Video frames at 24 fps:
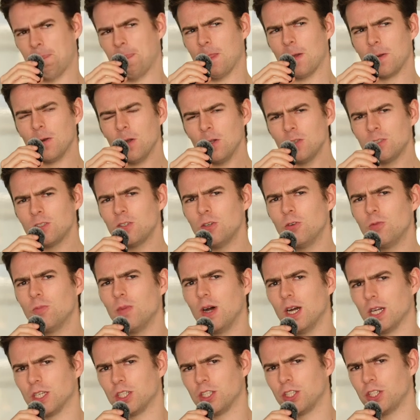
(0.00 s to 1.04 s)
Not so
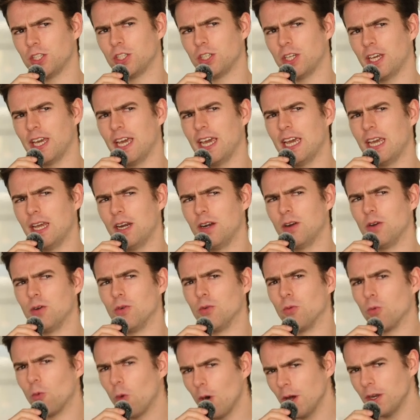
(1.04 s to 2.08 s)
much
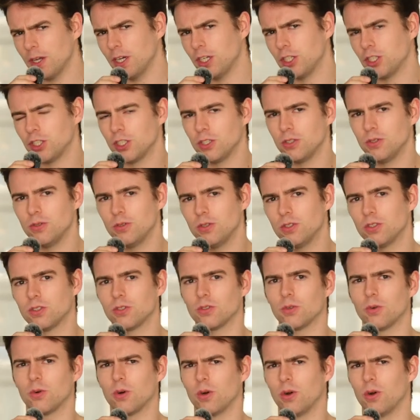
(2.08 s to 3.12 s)
in what I shoot
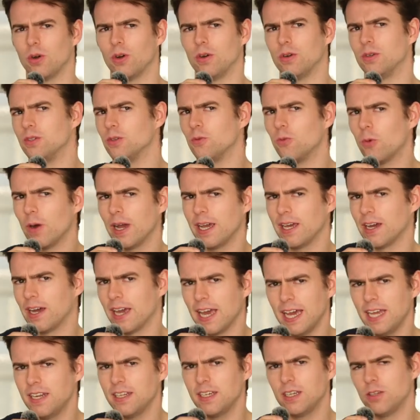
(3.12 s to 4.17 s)
or the way I
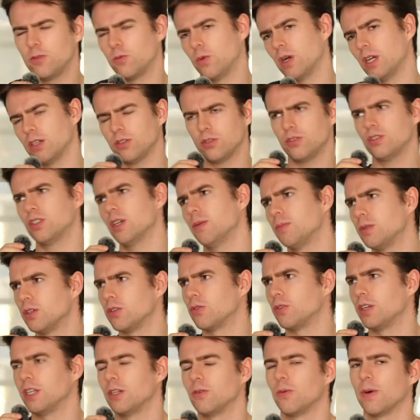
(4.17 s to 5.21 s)
edit, well, to some
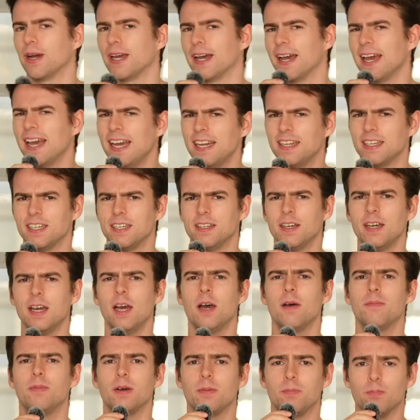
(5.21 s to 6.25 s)
degree the way I edit,
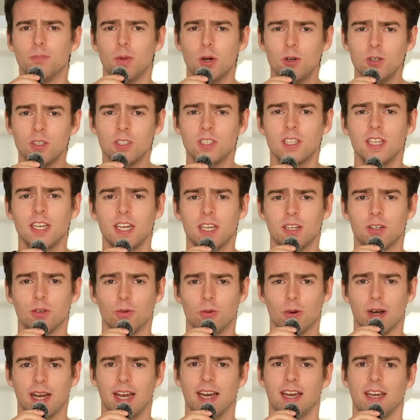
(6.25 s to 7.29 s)
but mostly in the
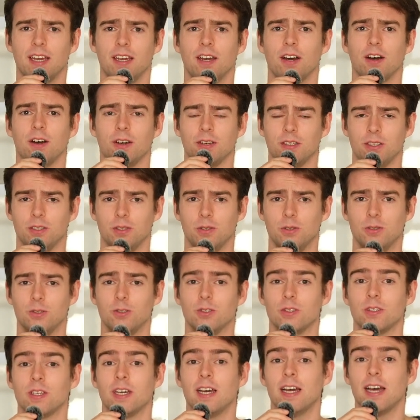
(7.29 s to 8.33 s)
way I
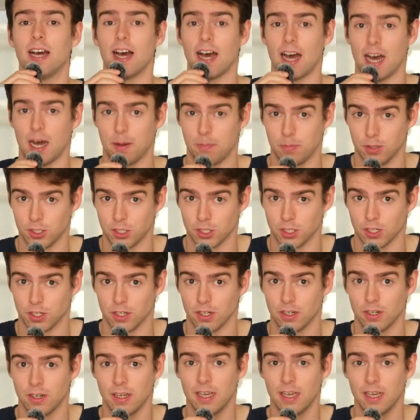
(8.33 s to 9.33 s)
use aperture.